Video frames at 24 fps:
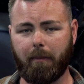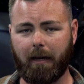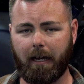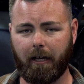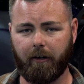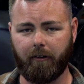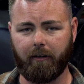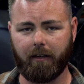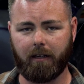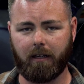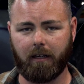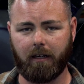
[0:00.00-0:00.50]

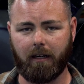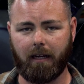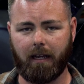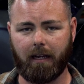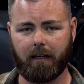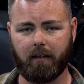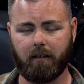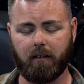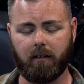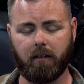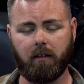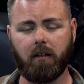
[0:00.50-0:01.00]
battery
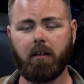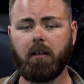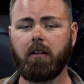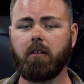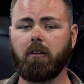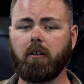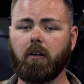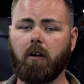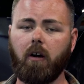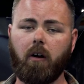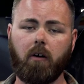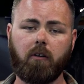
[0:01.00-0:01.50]
connected,
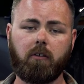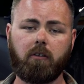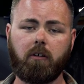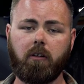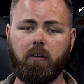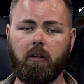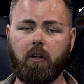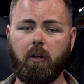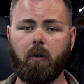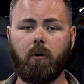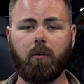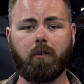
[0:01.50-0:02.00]
the car is going
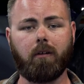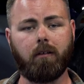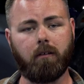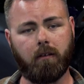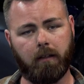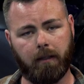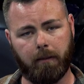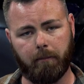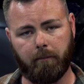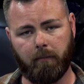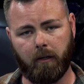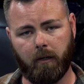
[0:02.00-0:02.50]
to go in a
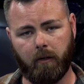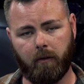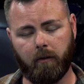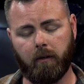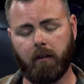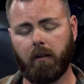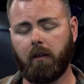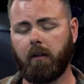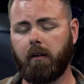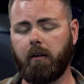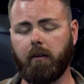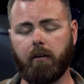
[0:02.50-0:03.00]
limp mode.
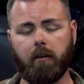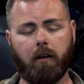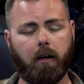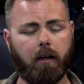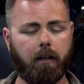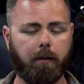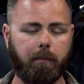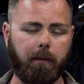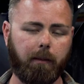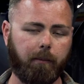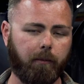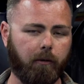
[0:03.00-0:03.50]
You're not going
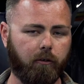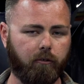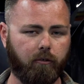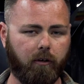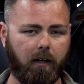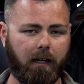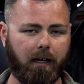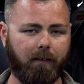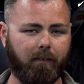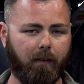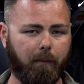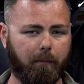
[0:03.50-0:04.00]
to be able to
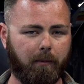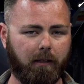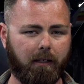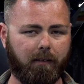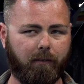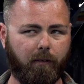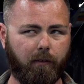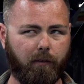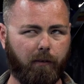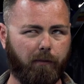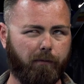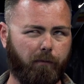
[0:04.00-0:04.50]
drive, I
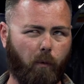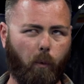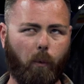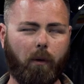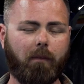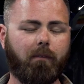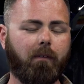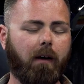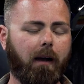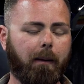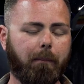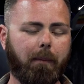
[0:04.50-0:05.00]
believe, over
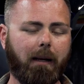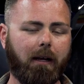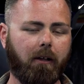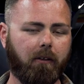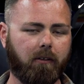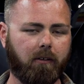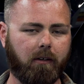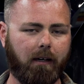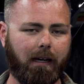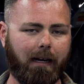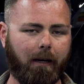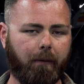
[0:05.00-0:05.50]
45
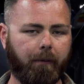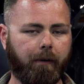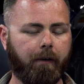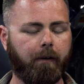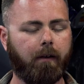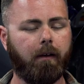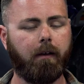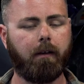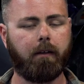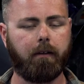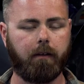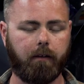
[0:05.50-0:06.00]
miles an hour.
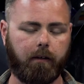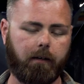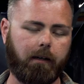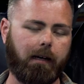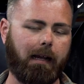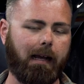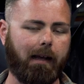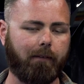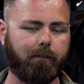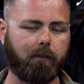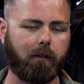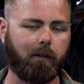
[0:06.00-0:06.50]
You're going
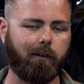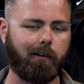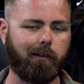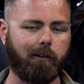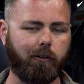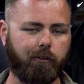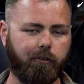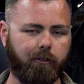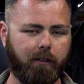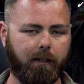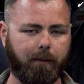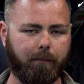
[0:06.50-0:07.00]
to have to go to
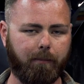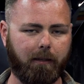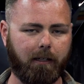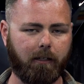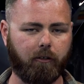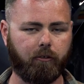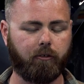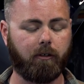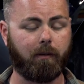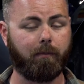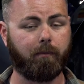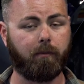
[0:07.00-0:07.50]
your GM
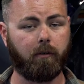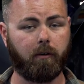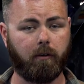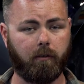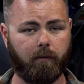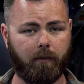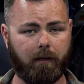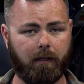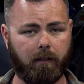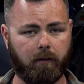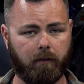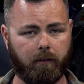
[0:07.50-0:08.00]
dealership for a
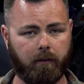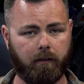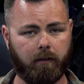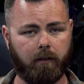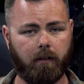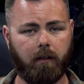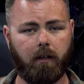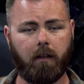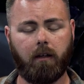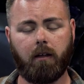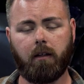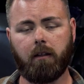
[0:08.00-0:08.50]
relearn.
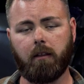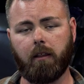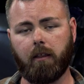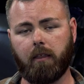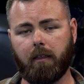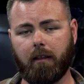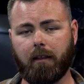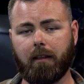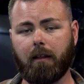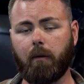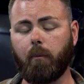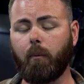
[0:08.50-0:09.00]
The
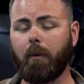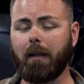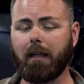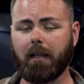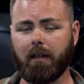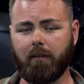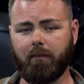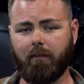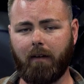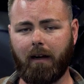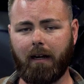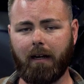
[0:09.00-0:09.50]
thing that we
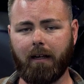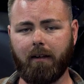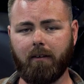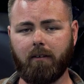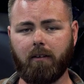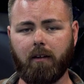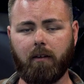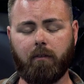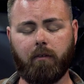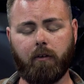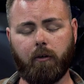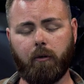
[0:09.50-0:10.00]

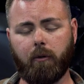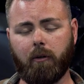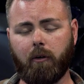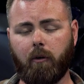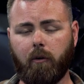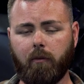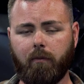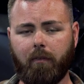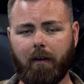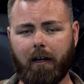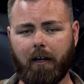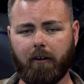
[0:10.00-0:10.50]
advise, if you're doing
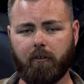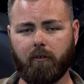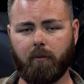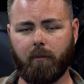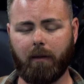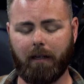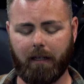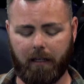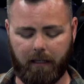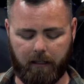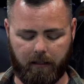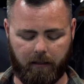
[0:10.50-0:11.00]
old fashioned
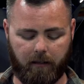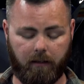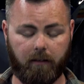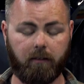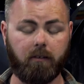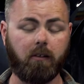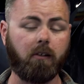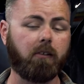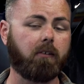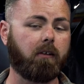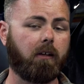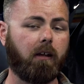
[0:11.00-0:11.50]
way again,
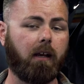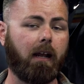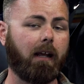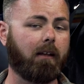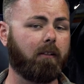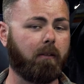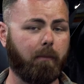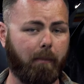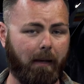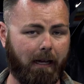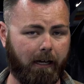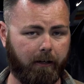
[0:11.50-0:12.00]

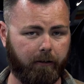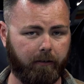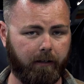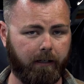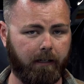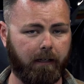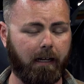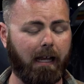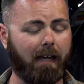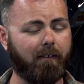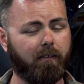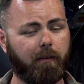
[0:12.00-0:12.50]
disconnect the battery,
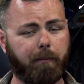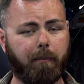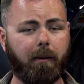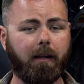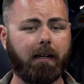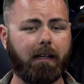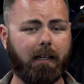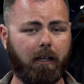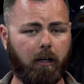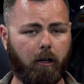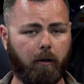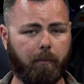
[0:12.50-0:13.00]
have a
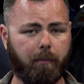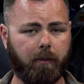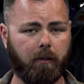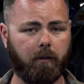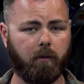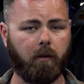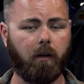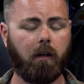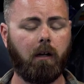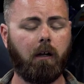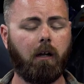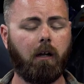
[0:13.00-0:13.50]
buddy help you,